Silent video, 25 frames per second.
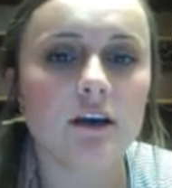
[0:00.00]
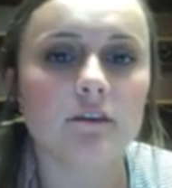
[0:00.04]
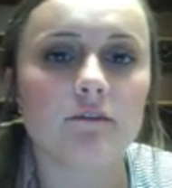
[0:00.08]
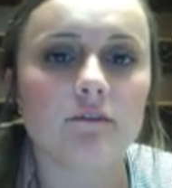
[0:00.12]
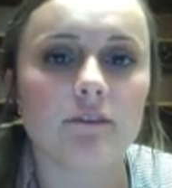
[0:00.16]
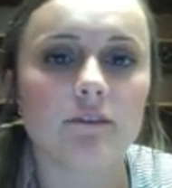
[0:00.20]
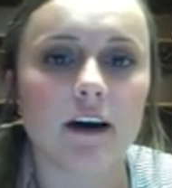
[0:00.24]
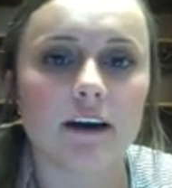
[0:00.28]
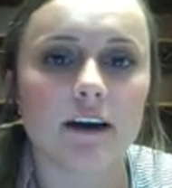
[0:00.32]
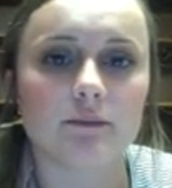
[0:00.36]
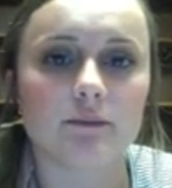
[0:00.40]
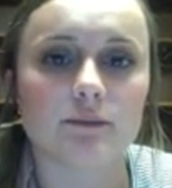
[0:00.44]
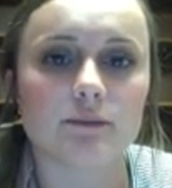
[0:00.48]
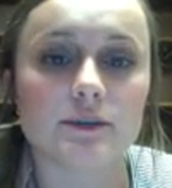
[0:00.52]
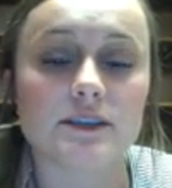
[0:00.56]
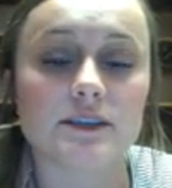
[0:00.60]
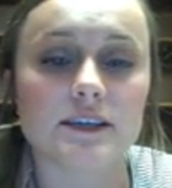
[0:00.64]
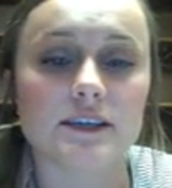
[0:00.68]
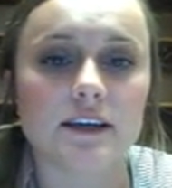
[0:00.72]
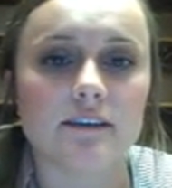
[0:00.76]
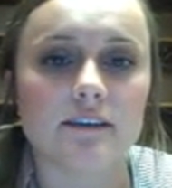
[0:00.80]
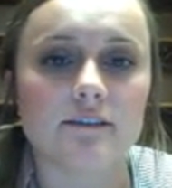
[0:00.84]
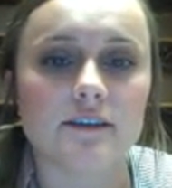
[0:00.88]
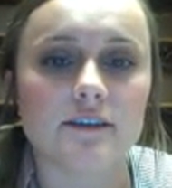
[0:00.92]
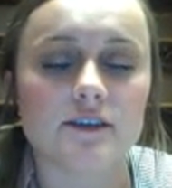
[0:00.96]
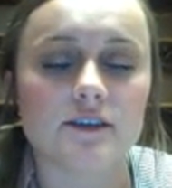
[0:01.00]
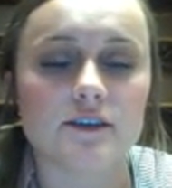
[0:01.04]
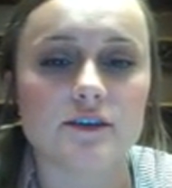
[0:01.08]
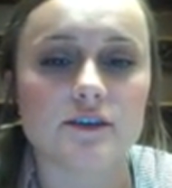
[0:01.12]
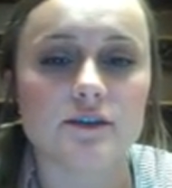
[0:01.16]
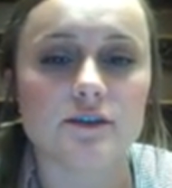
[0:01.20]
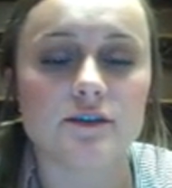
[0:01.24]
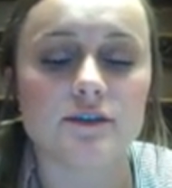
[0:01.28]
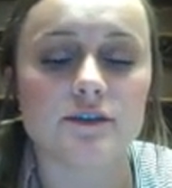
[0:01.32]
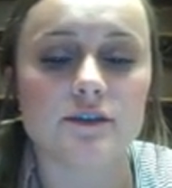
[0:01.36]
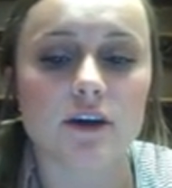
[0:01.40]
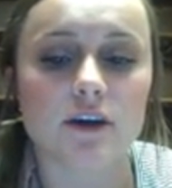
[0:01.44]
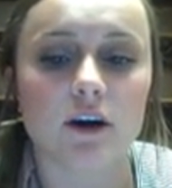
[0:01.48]
5% of the
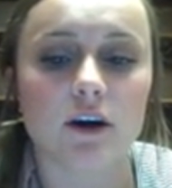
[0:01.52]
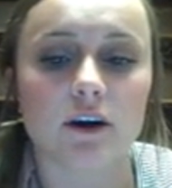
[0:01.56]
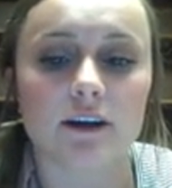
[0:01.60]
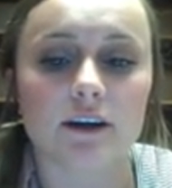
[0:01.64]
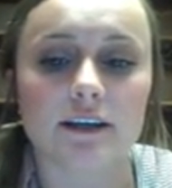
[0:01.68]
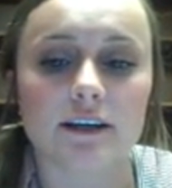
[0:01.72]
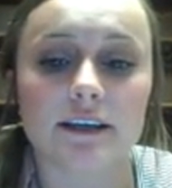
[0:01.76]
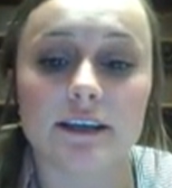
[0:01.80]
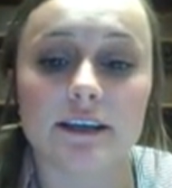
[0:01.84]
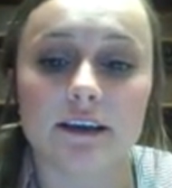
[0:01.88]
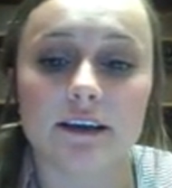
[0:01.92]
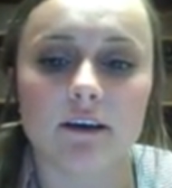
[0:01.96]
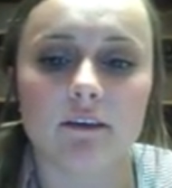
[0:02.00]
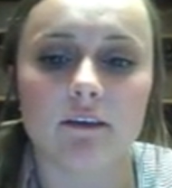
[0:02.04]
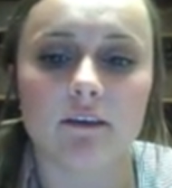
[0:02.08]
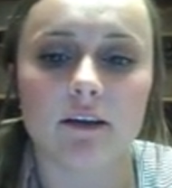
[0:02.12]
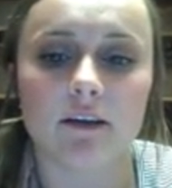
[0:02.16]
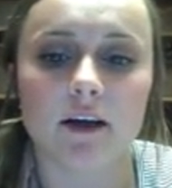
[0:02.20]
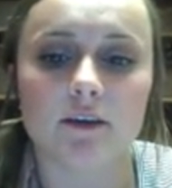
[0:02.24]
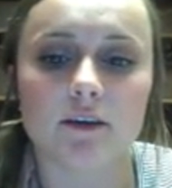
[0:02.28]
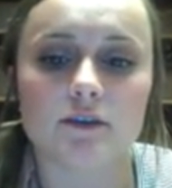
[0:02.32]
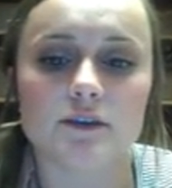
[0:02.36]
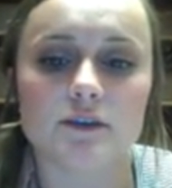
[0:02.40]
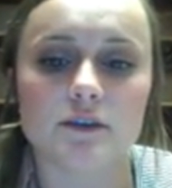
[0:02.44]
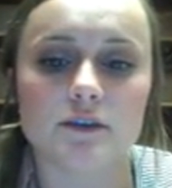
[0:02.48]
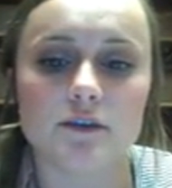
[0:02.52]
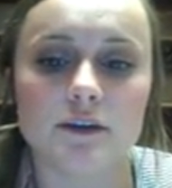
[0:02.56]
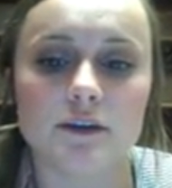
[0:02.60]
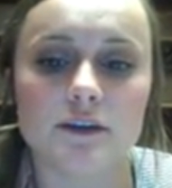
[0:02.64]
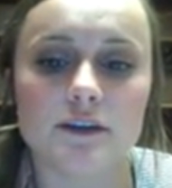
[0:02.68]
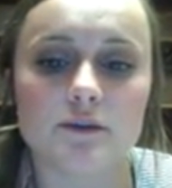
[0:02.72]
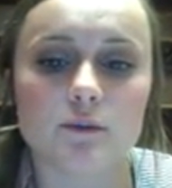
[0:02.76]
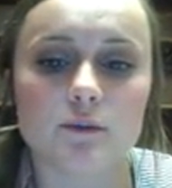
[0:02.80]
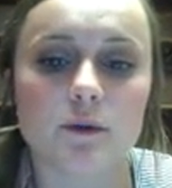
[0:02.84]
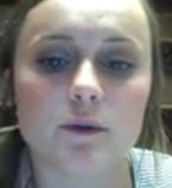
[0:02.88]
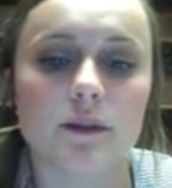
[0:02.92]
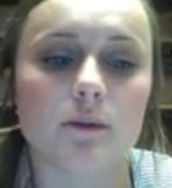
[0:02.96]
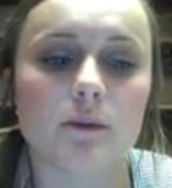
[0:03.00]
students are ELL
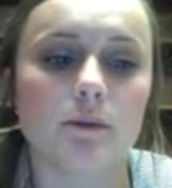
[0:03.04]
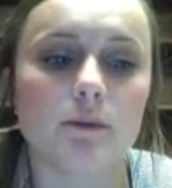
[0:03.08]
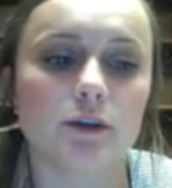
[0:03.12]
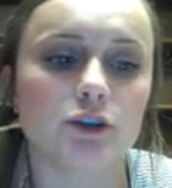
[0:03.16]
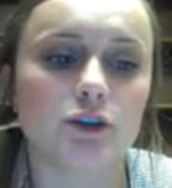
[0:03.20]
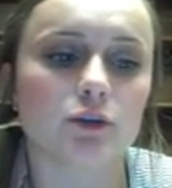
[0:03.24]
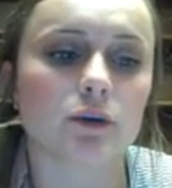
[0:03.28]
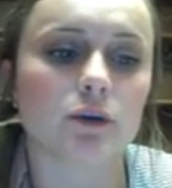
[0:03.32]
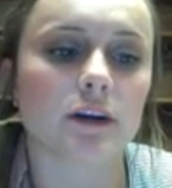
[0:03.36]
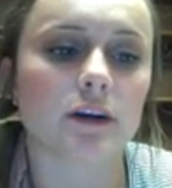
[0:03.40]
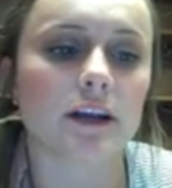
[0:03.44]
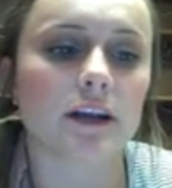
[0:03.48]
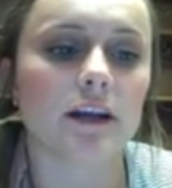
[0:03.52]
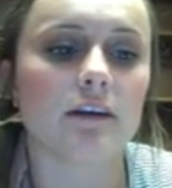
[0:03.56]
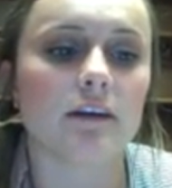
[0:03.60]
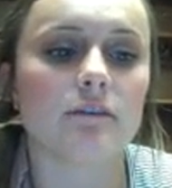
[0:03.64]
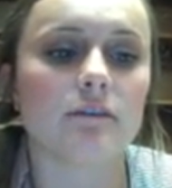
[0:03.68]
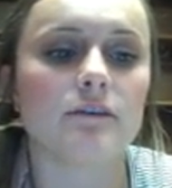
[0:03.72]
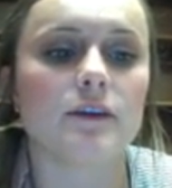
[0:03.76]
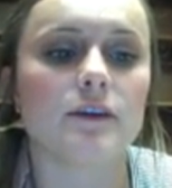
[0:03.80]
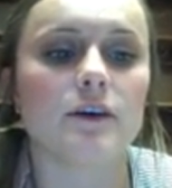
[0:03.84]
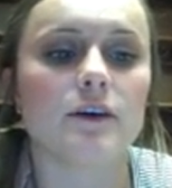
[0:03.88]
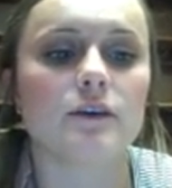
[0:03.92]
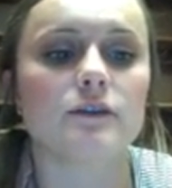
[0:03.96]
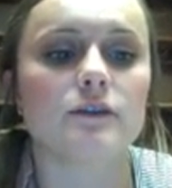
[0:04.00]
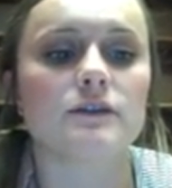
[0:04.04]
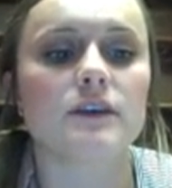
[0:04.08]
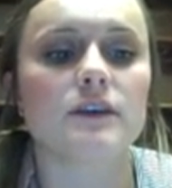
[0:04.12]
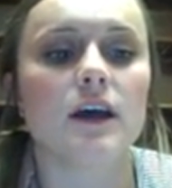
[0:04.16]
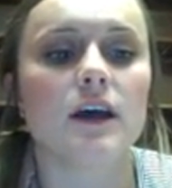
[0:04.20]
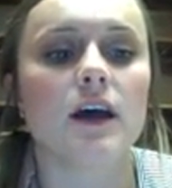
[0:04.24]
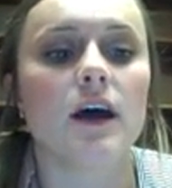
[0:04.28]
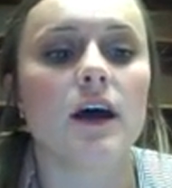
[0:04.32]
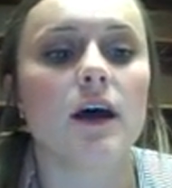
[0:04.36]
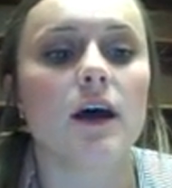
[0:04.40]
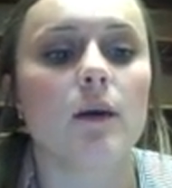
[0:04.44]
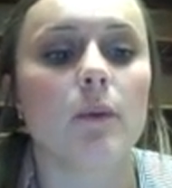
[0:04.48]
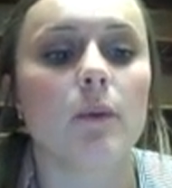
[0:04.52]
students, with a majority of
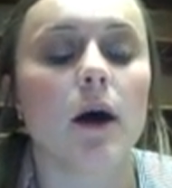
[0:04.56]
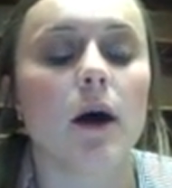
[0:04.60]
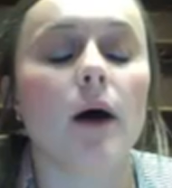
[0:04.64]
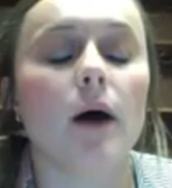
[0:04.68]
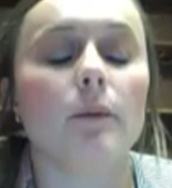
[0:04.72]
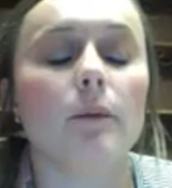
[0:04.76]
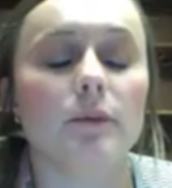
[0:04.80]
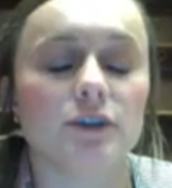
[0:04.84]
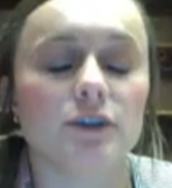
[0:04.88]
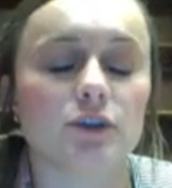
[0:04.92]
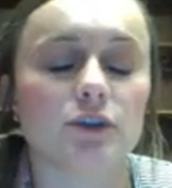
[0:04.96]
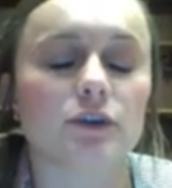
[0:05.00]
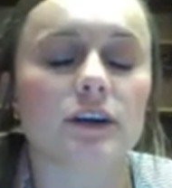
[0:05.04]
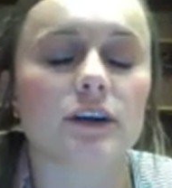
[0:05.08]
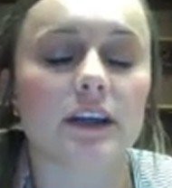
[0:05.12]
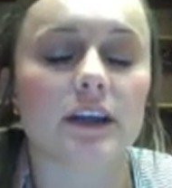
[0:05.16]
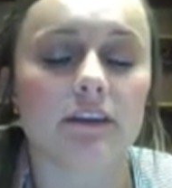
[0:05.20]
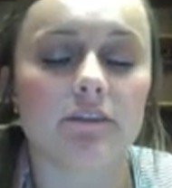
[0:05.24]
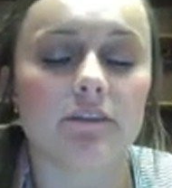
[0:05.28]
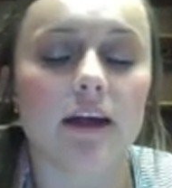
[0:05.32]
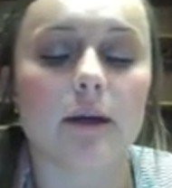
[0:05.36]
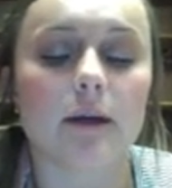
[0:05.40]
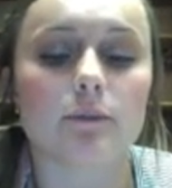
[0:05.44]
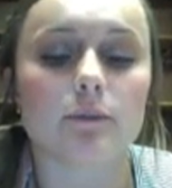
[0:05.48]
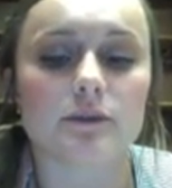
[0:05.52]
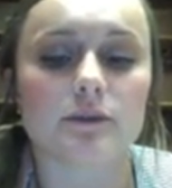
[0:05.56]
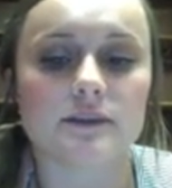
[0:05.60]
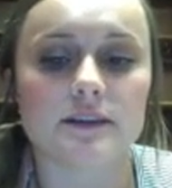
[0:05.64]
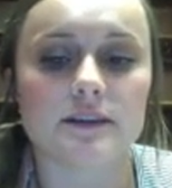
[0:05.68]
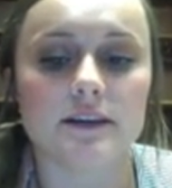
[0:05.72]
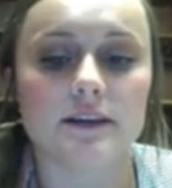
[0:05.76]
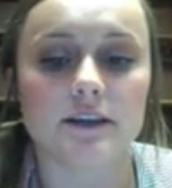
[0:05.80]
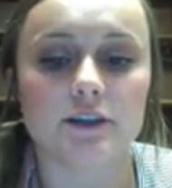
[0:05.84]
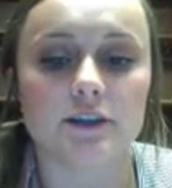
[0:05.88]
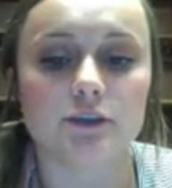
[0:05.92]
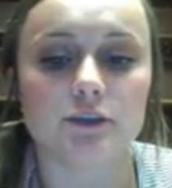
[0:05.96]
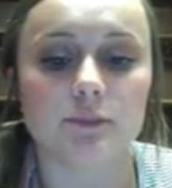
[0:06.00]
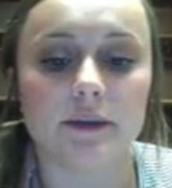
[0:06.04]
that
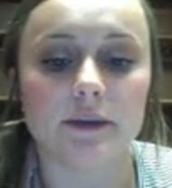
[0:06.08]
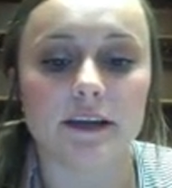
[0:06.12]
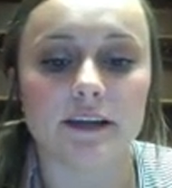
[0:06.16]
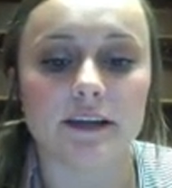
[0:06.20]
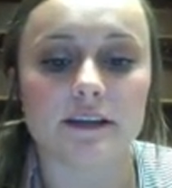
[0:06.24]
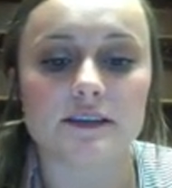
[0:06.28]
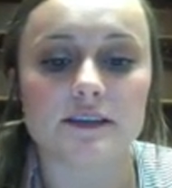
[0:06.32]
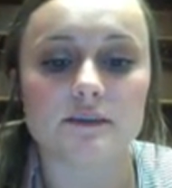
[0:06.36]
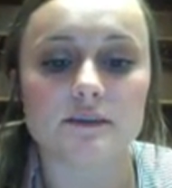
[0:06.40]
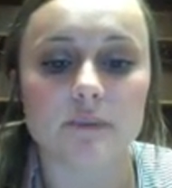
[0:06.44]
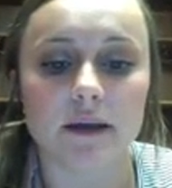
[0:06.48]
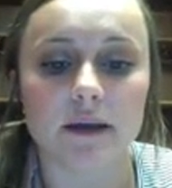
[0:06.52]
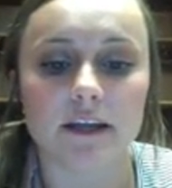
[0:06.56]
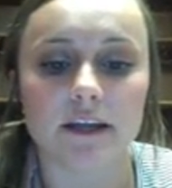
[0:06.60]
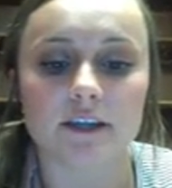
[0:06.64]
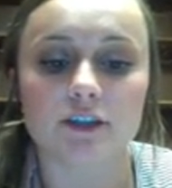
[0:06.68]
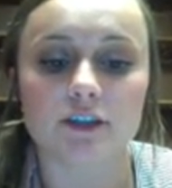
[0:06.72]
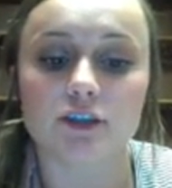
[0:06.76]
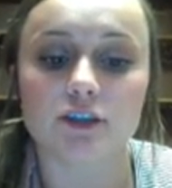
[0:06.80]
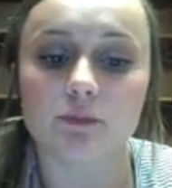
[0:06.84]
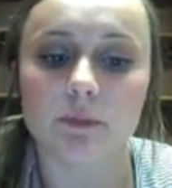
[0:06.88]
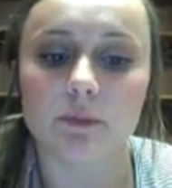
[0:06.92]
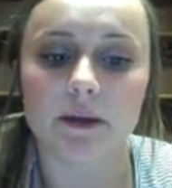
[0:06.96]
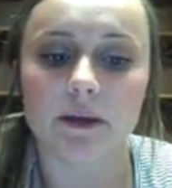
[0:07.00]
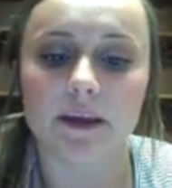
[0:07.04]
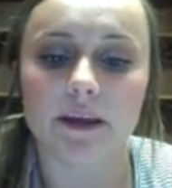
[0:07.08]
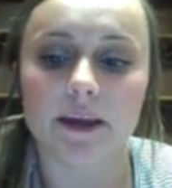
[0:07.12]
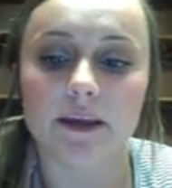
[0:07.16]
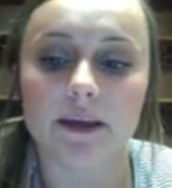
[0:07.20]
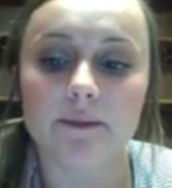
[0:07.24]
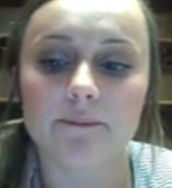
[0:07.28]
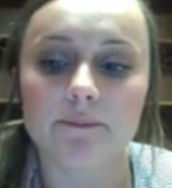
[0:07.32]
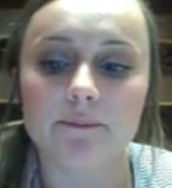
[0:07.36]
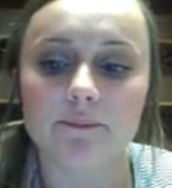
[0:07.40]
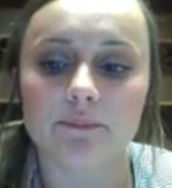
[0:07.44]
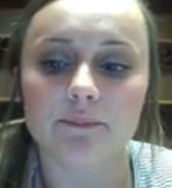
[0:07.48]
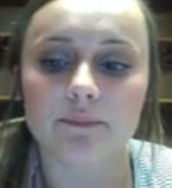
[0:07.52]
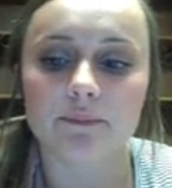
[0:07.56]
percentage being Spanish speaking.